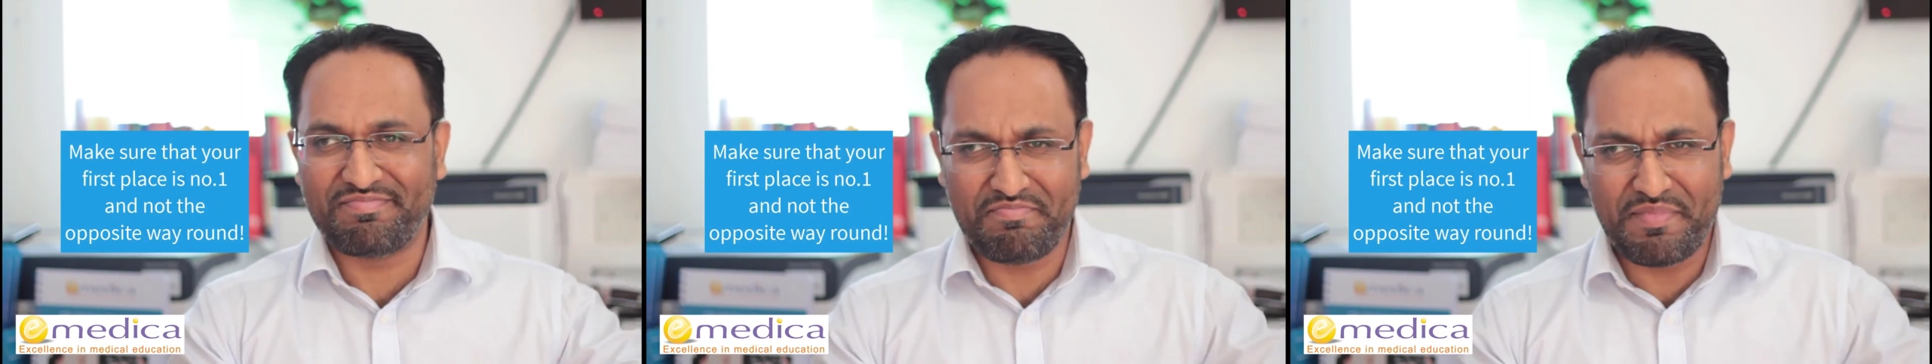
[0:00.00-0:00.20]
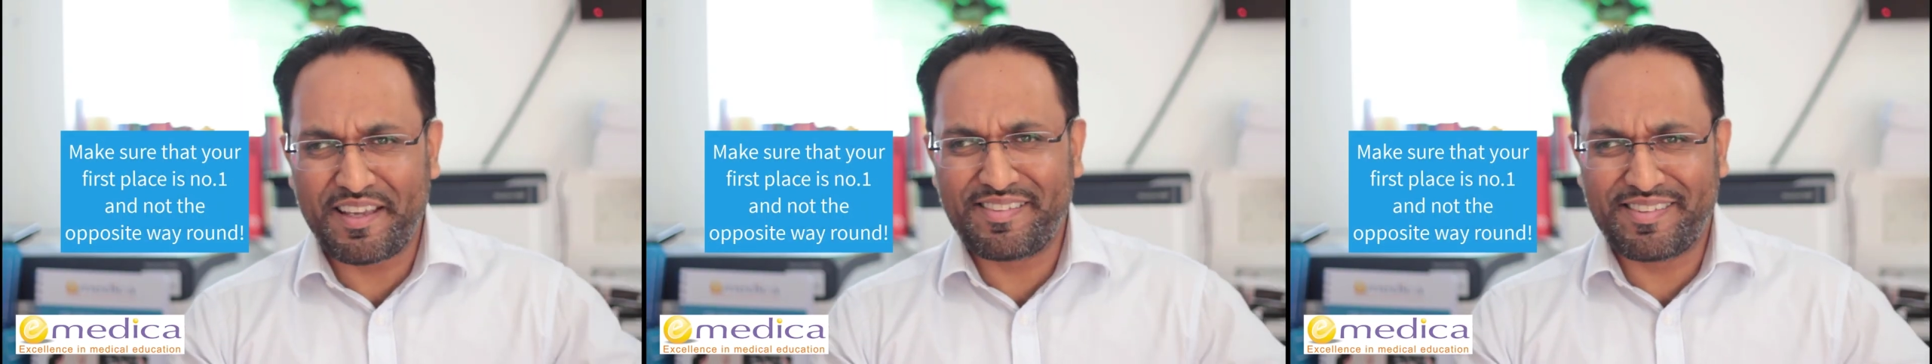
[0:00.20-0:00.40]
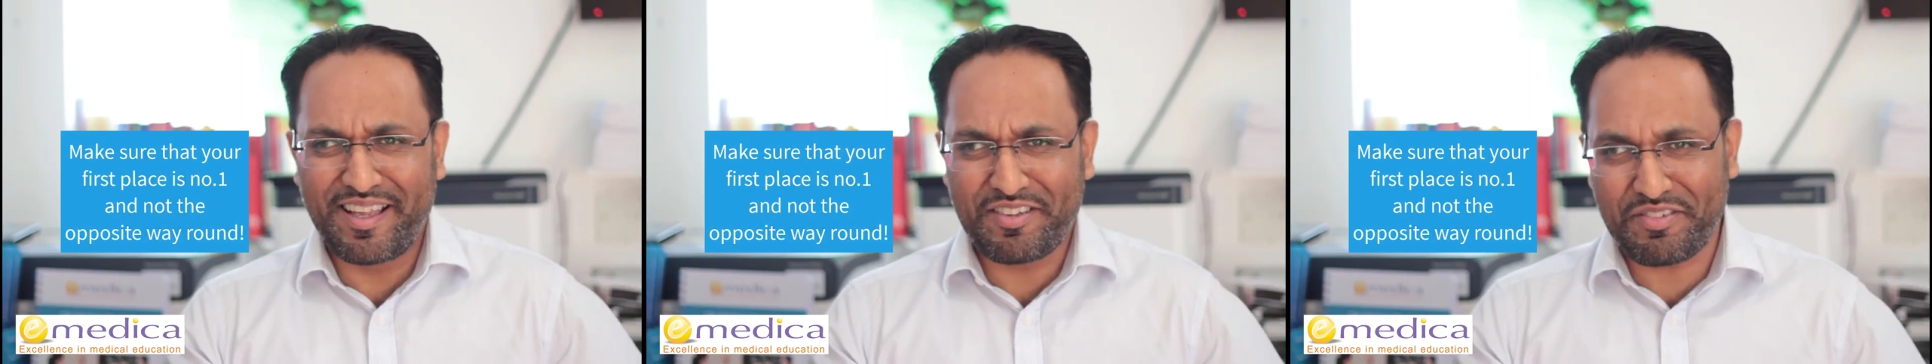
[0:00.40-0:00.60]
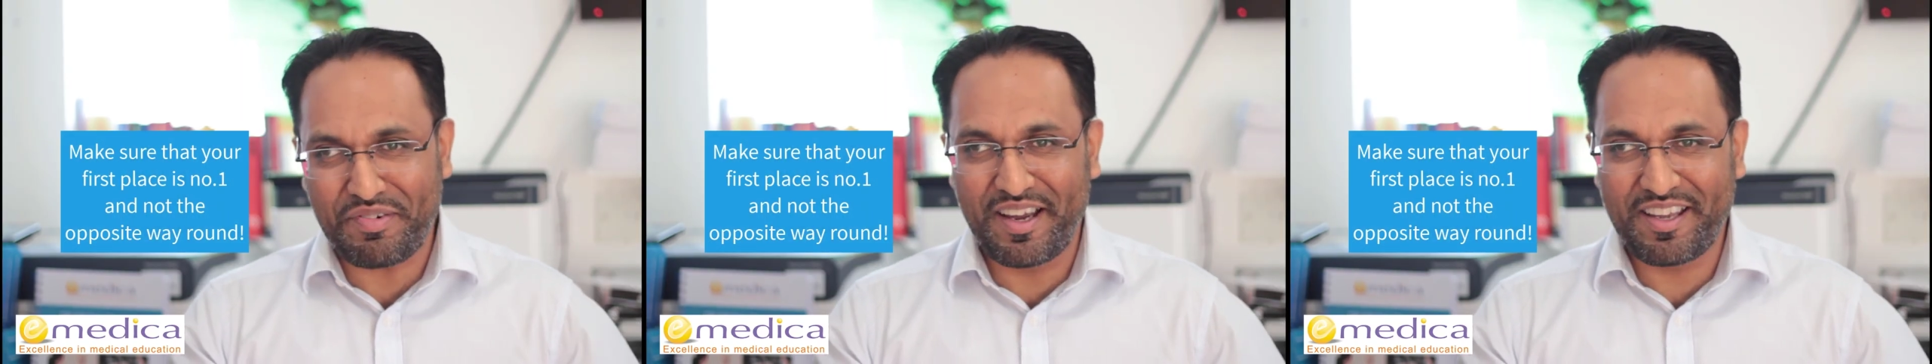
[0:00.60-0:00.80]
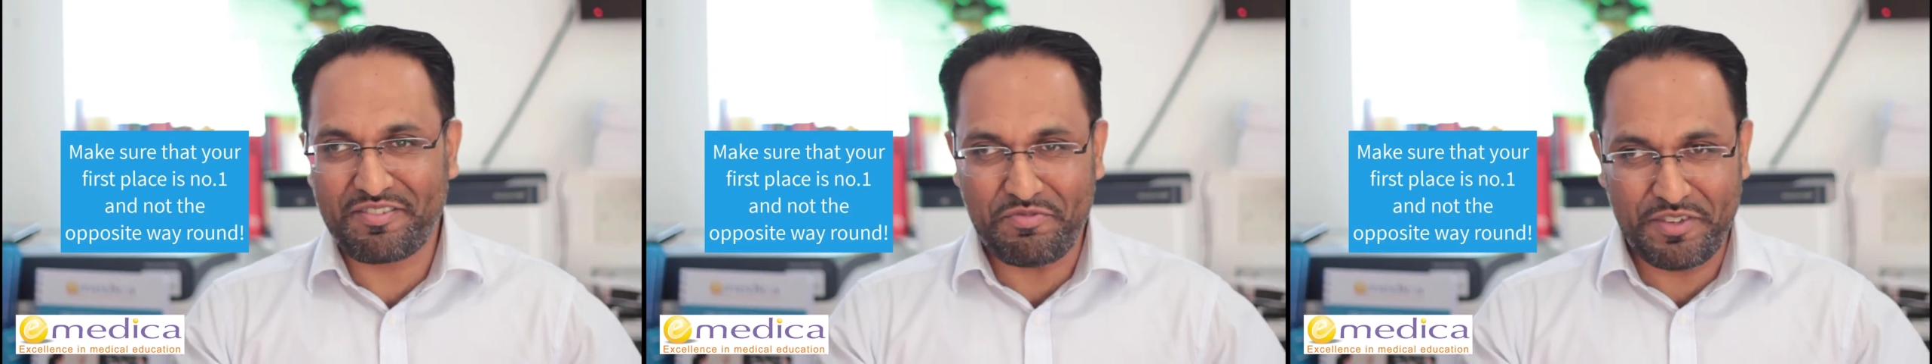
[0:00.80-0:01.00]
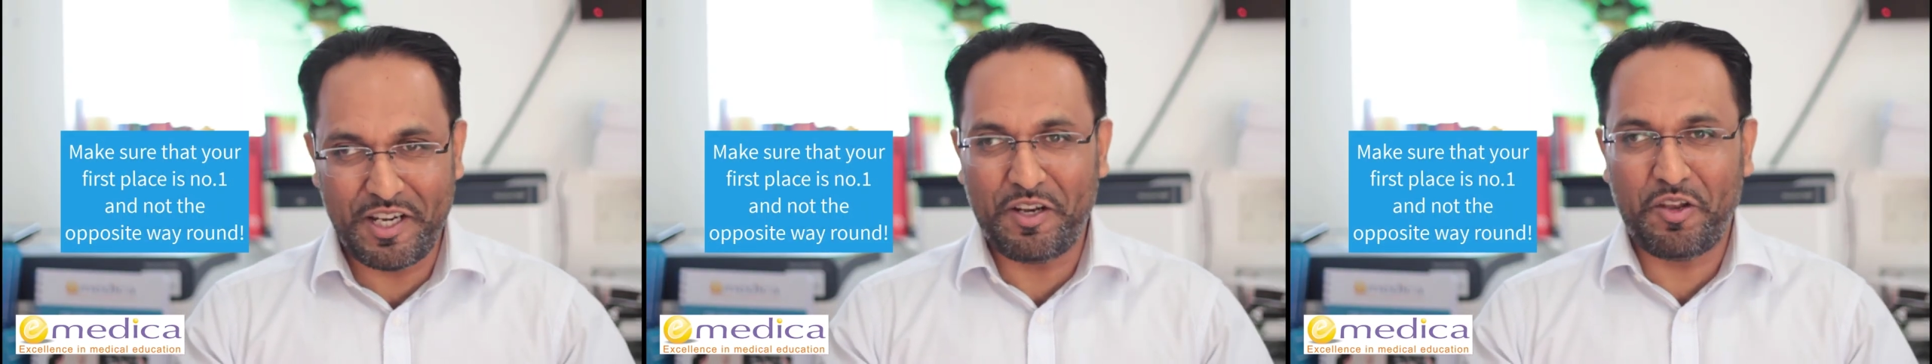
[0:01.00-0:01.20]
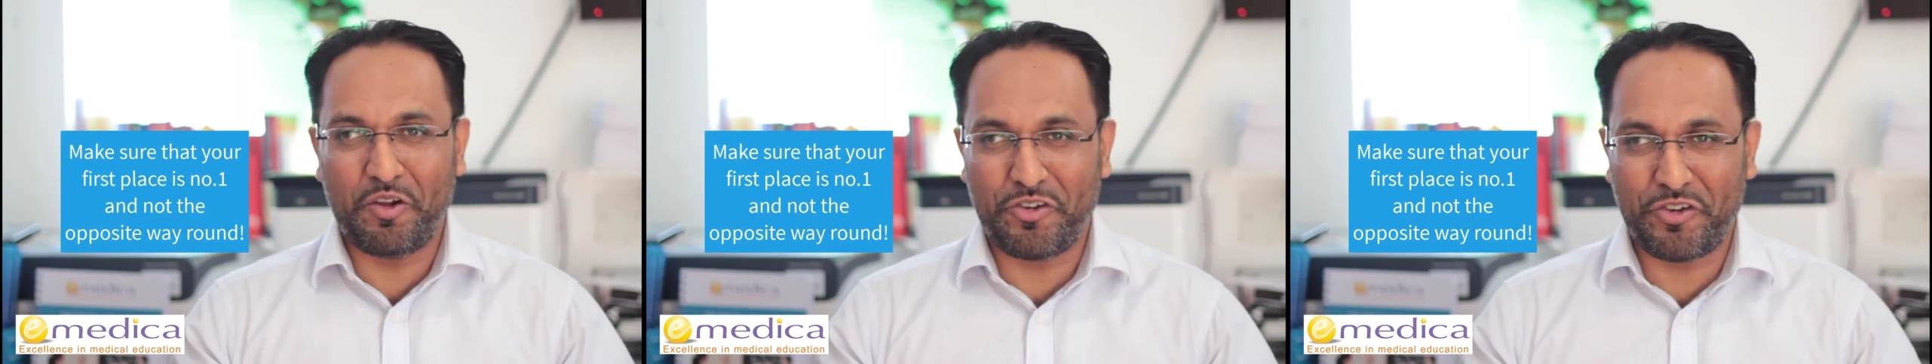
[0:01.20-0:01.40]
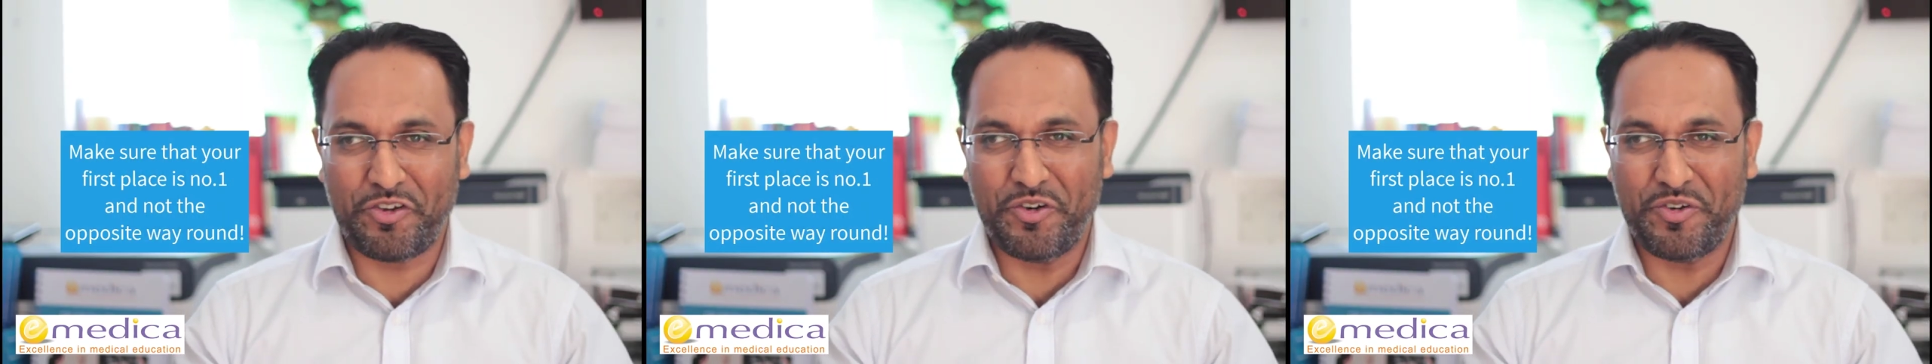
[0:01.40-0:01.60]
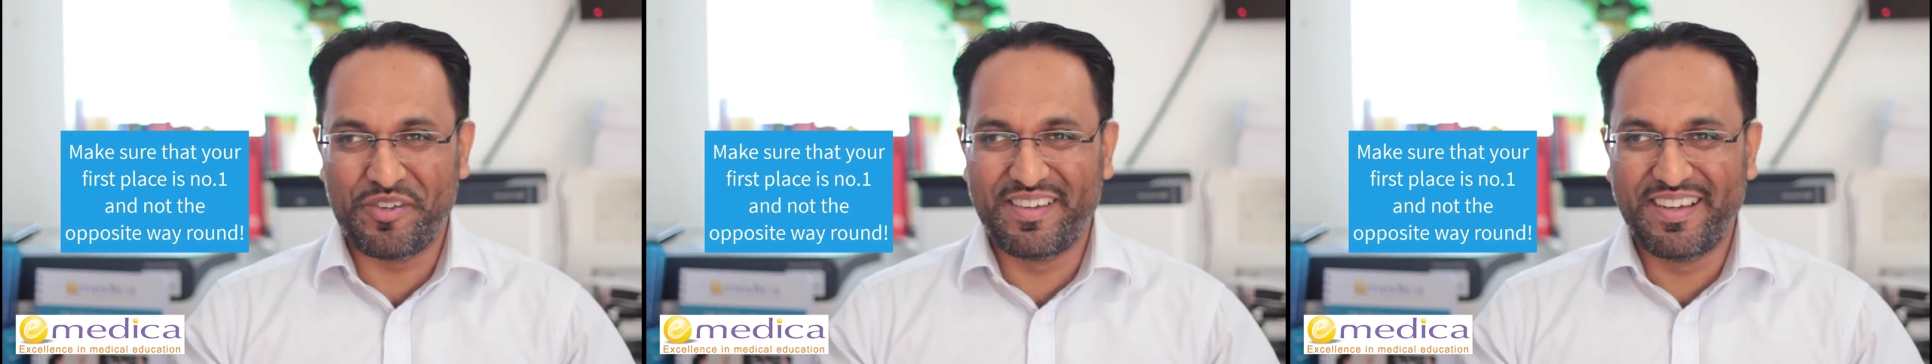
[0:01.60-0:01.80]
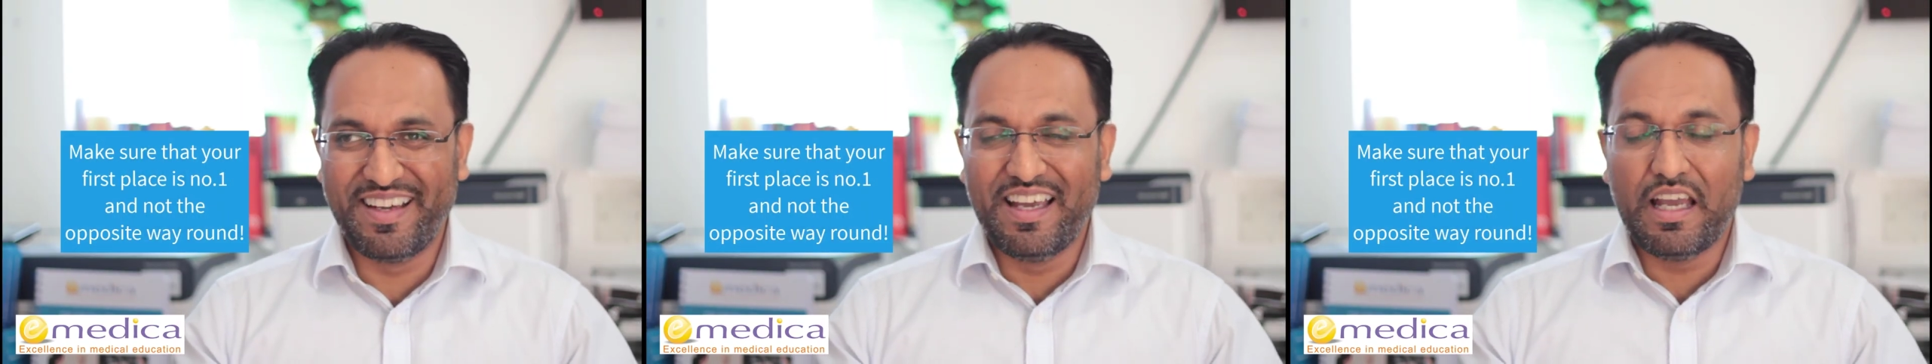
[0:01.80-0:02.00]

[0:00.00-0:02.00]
Makes sense, right? Really logical.